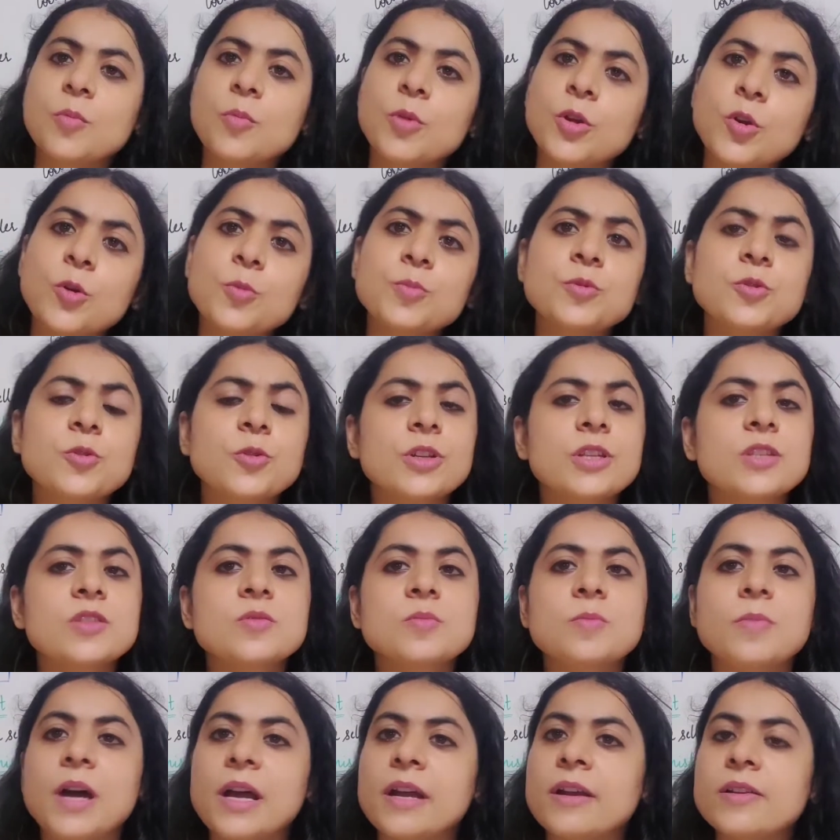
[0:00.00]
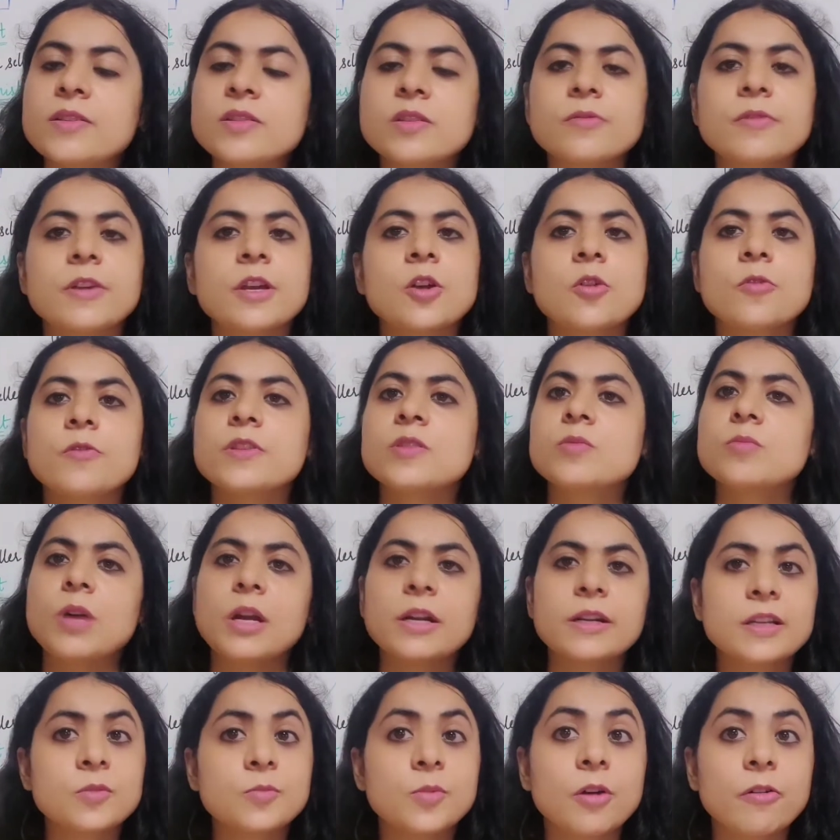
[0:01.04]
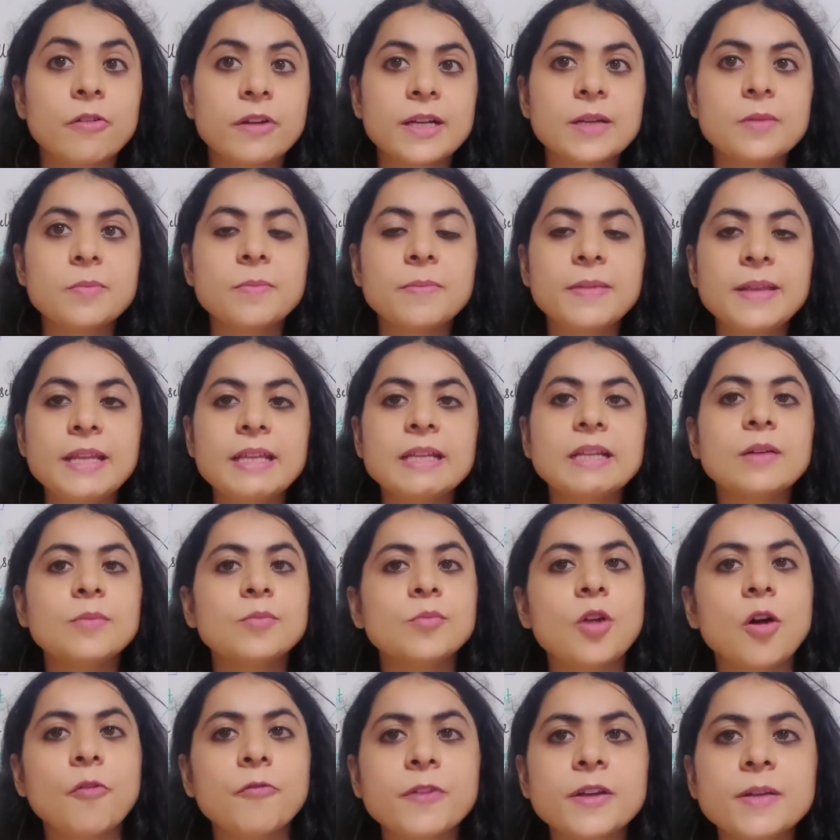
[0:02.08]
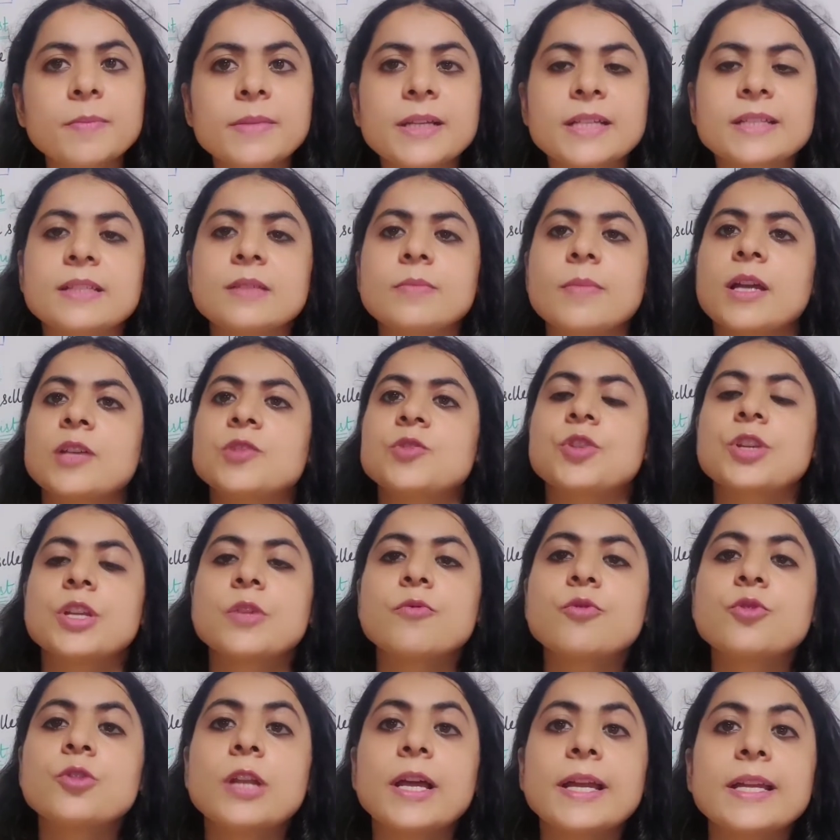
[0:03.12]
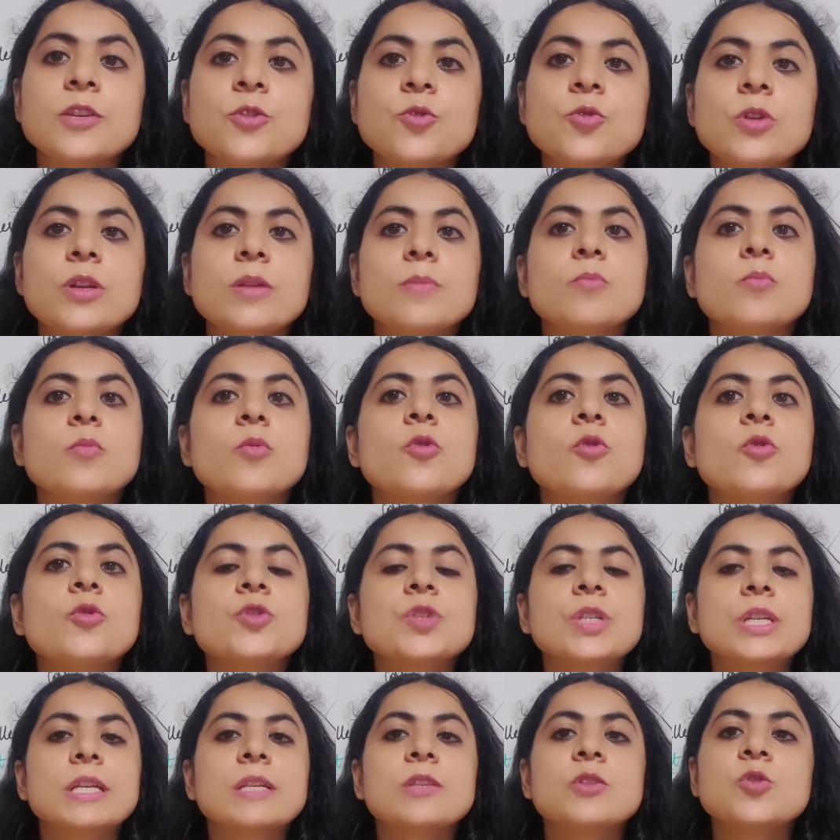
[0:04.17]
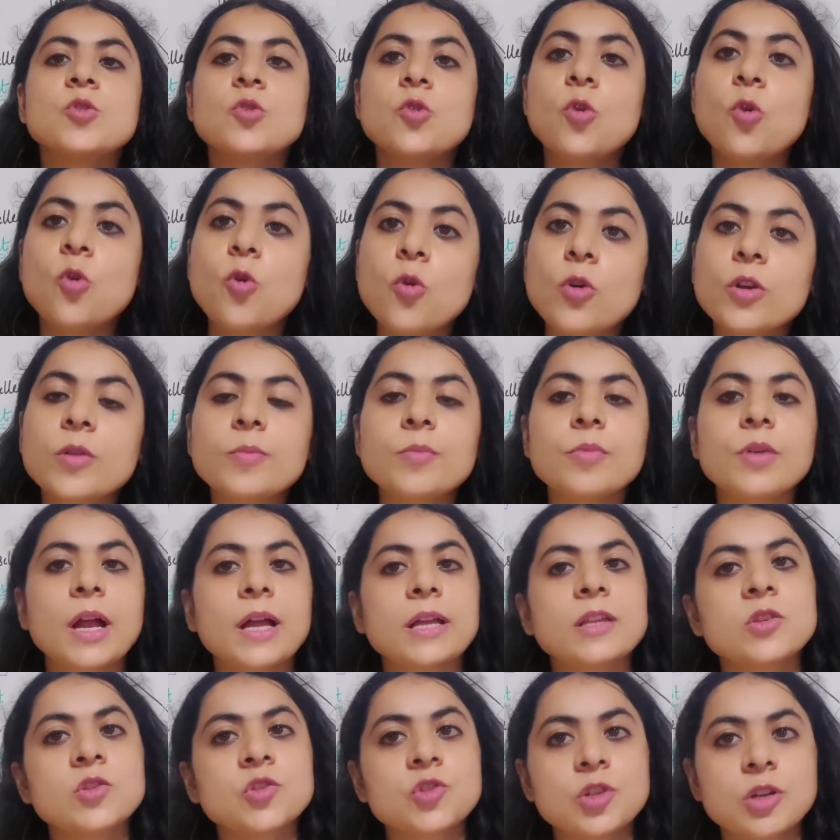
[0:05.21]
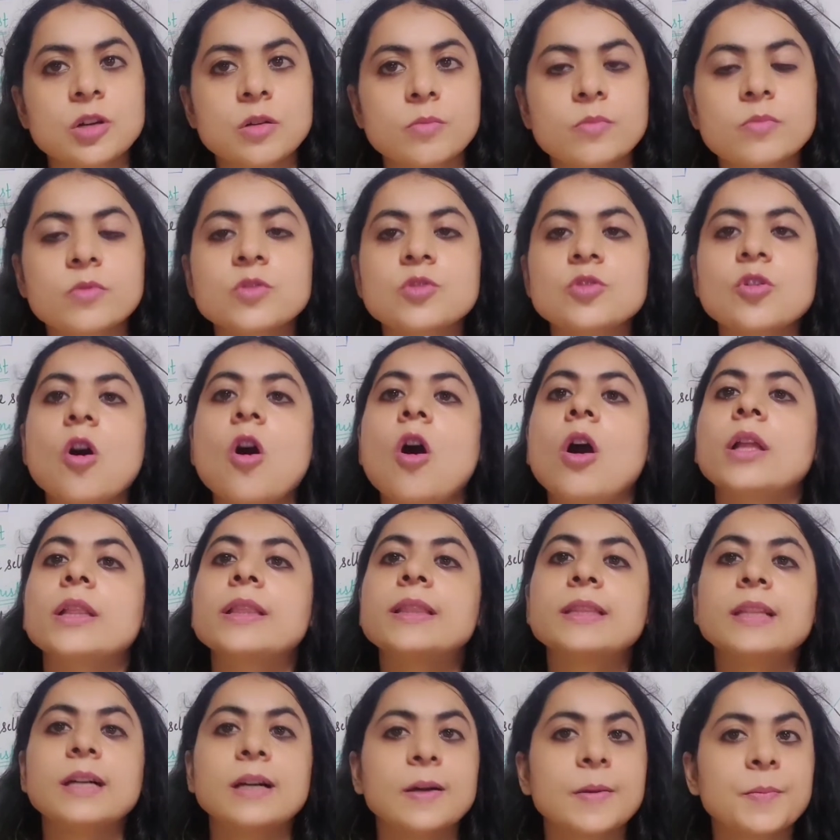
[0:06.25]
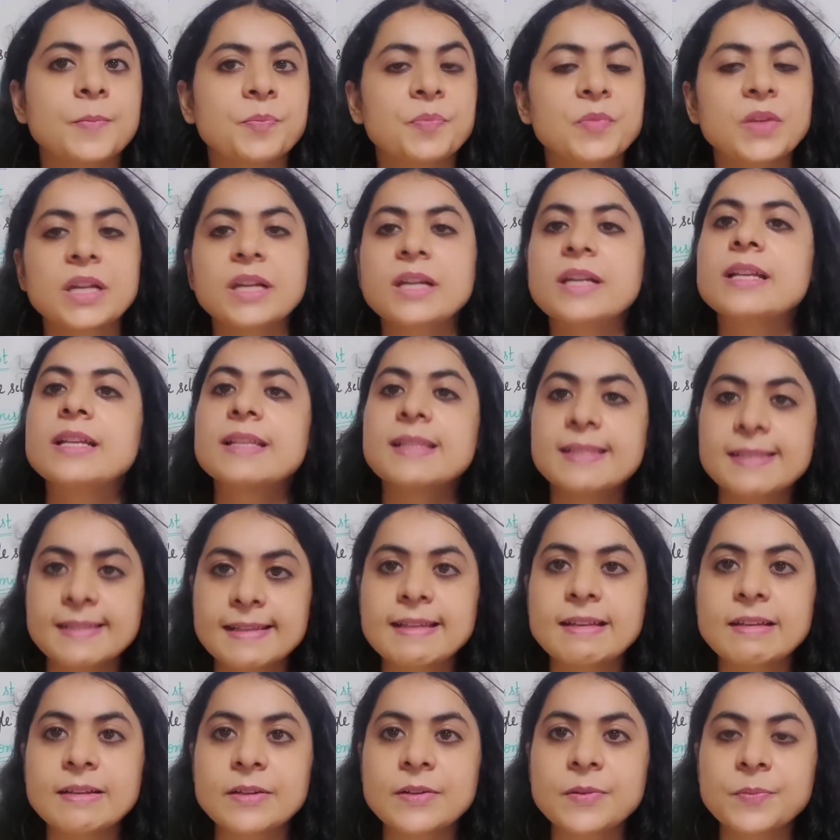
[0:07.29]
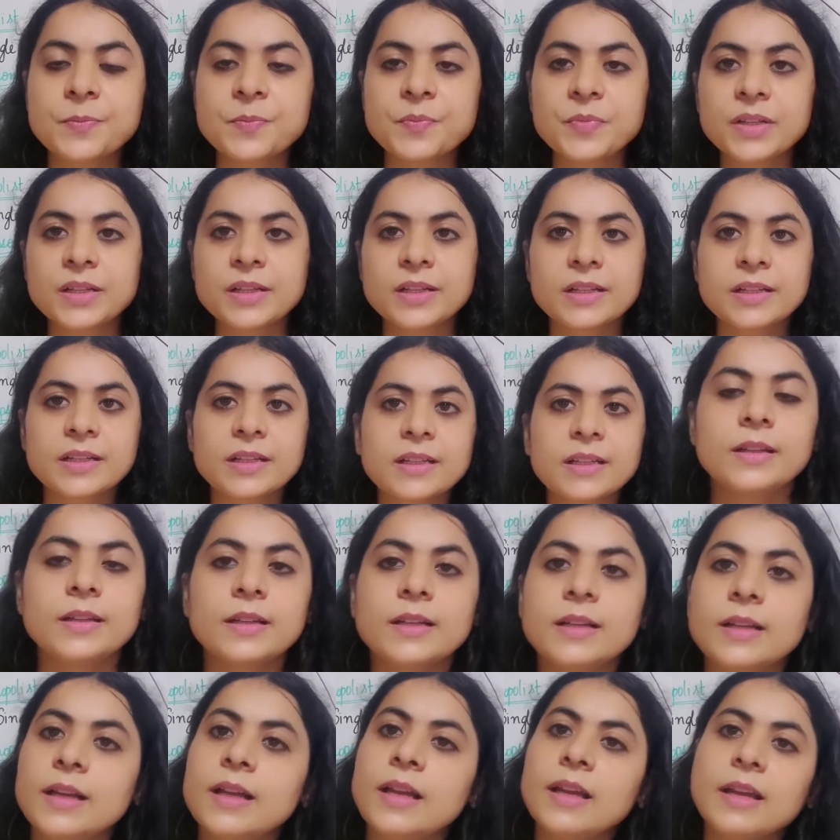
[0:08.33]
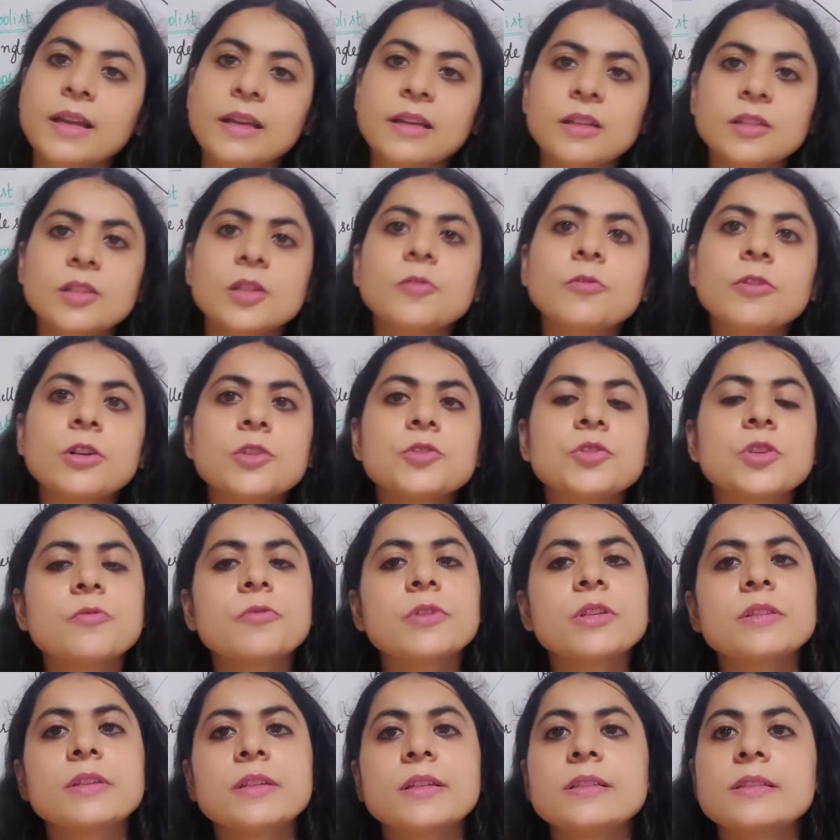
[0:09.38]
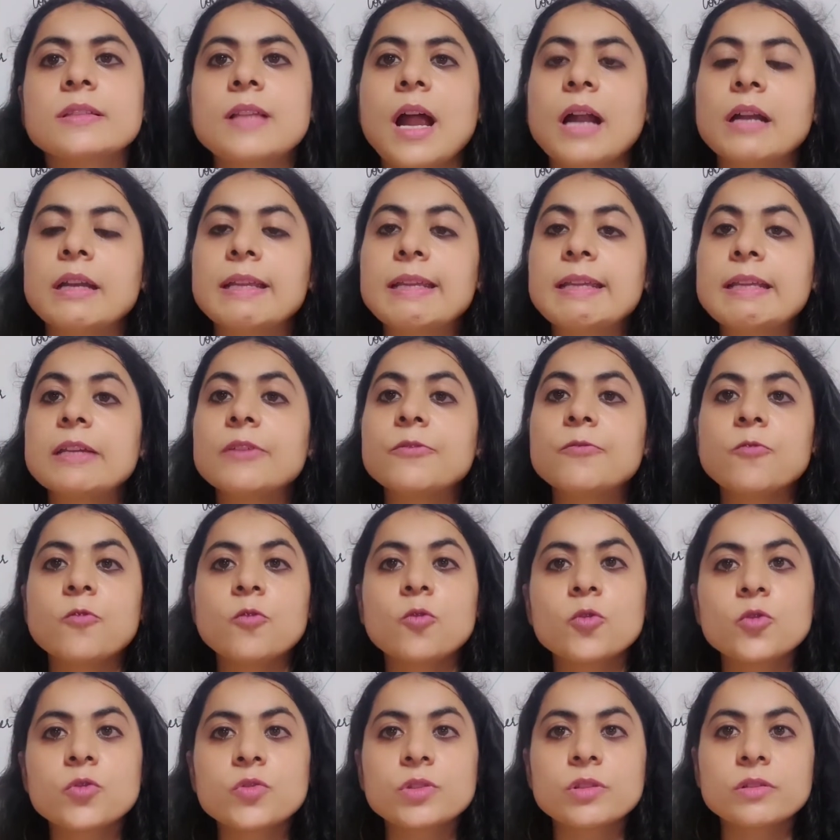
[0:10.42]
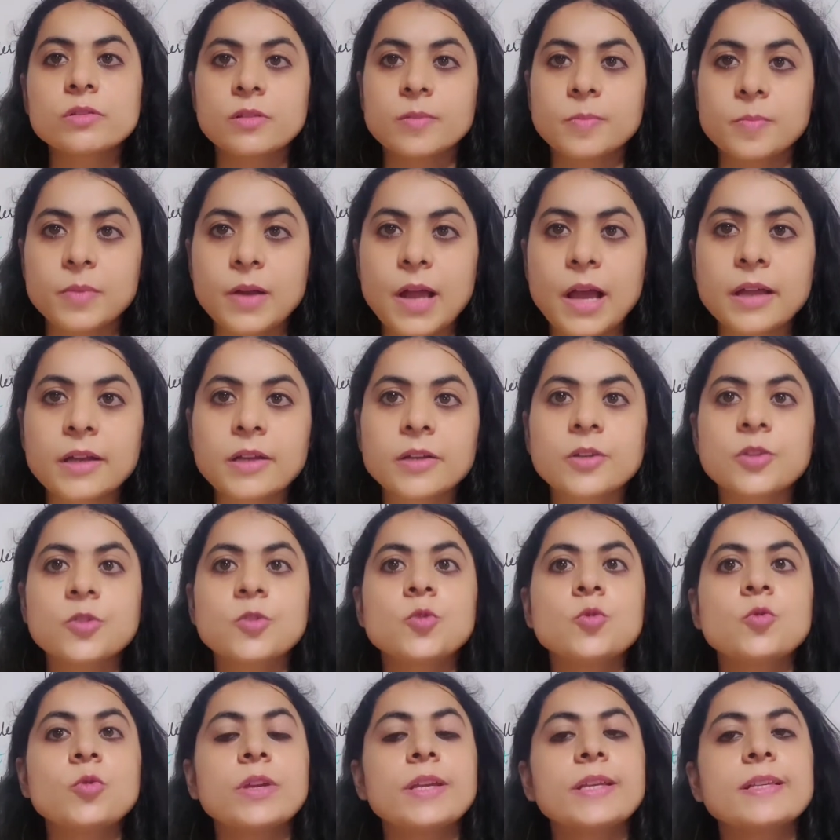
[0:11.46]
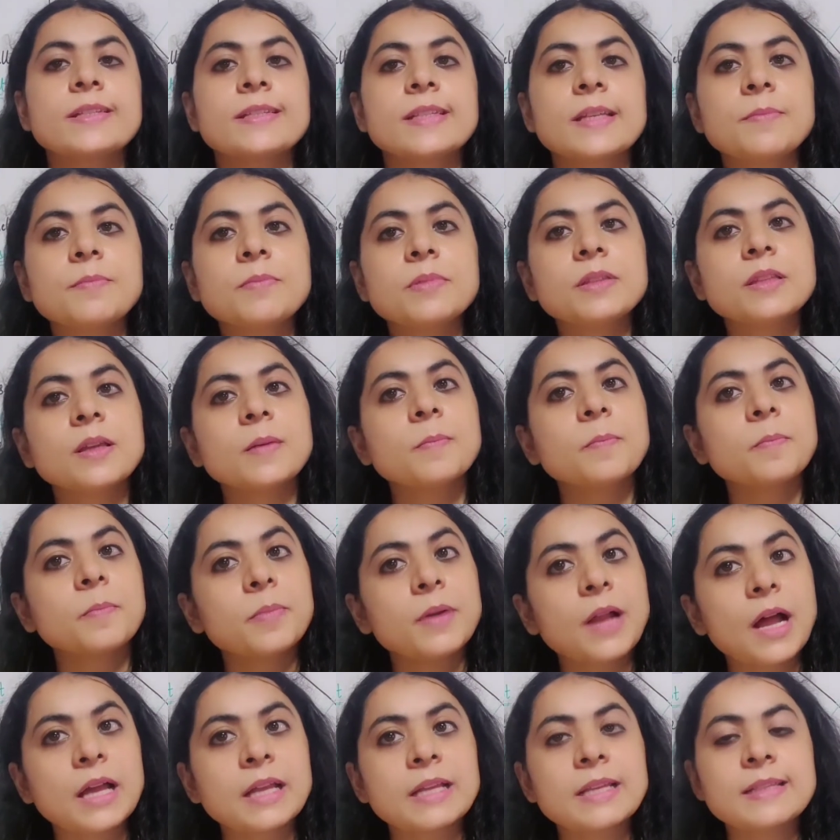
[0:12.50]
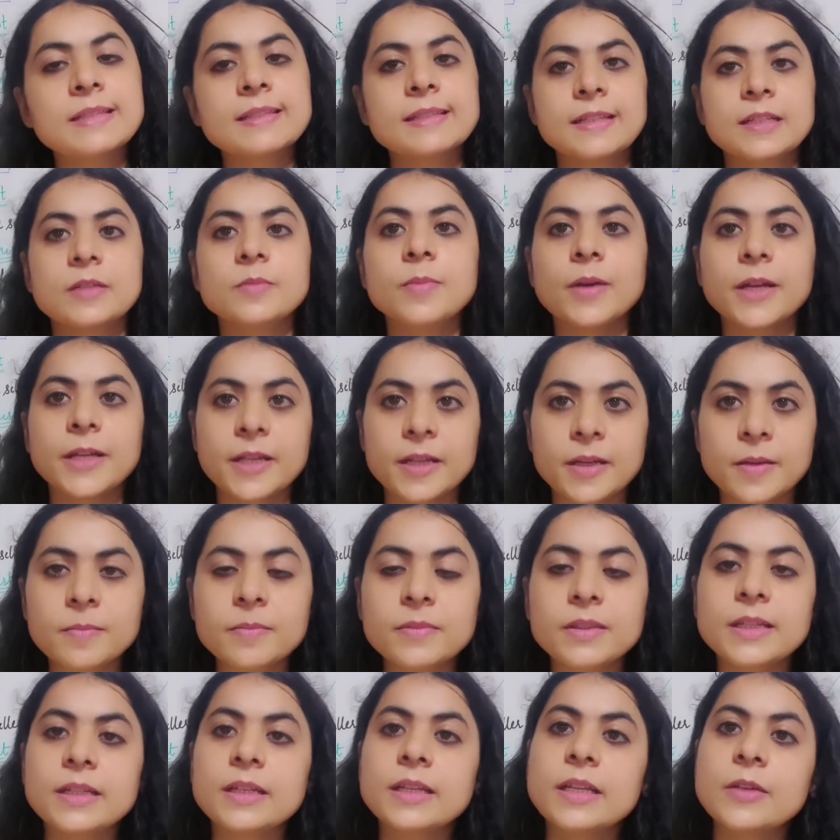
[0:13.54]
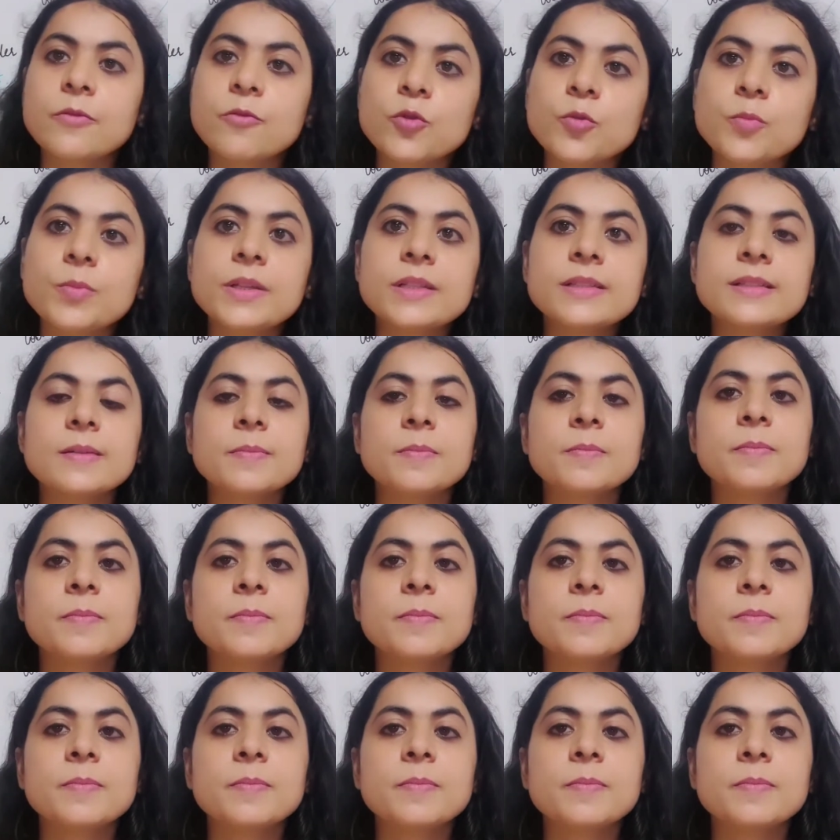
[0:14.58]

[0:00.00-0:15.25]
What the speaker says: The monopsonist buyer is aware of his market power, and being a profit maximizer, he would like to impose his own price terms on the seller. In other words, if he thinks that he can force the supplier to accept the price set by him, then he would be